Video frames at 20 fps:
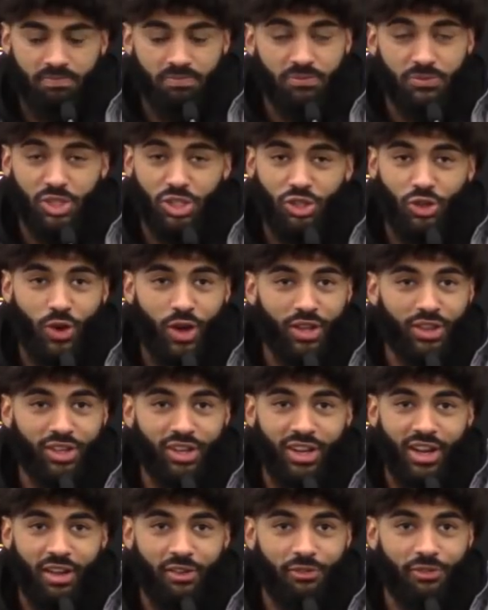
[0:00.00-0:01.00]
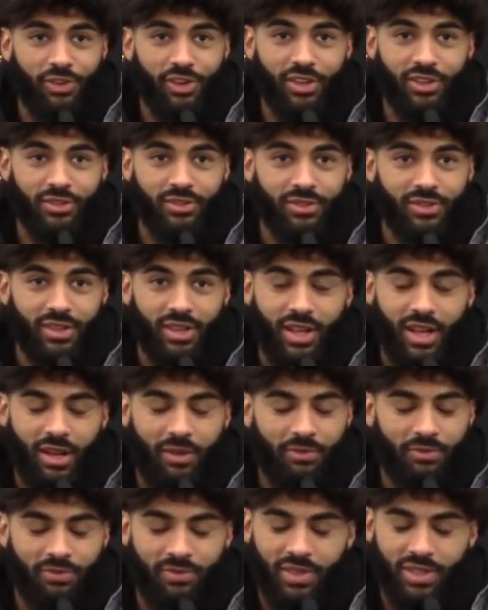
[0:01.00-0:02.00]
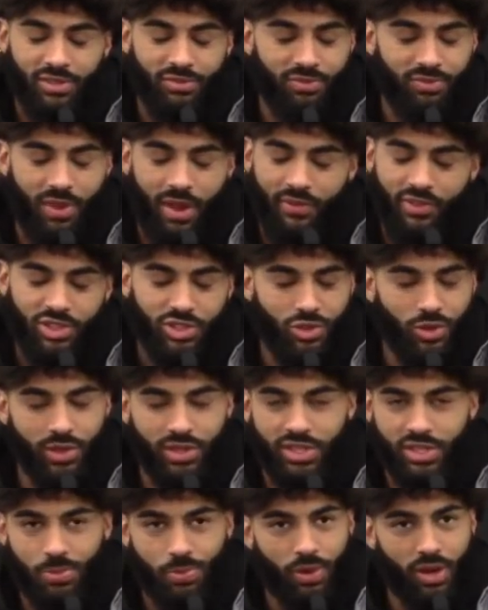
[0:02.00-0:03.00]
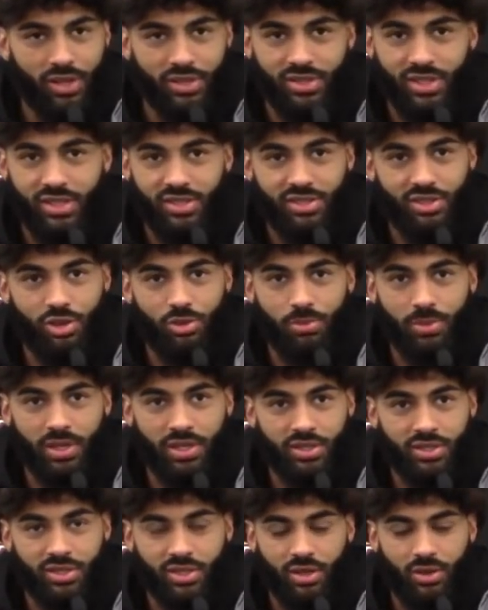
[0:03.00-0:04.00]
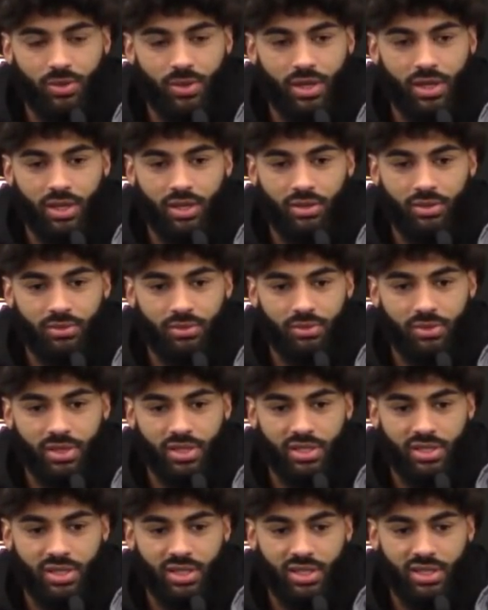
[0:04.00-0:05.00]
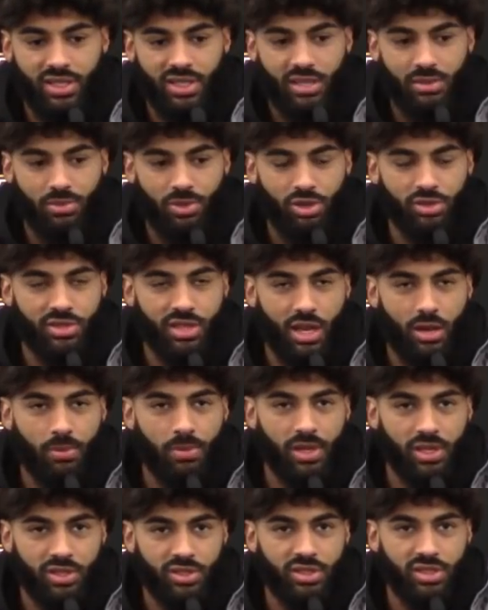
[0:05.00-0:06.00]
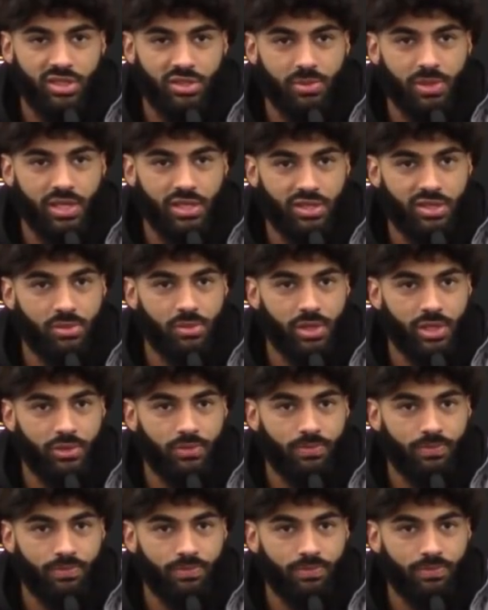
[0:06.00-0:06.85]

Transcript: just go out there and have fun. I've enjoyed this process so much. So the team knows how much this means to me.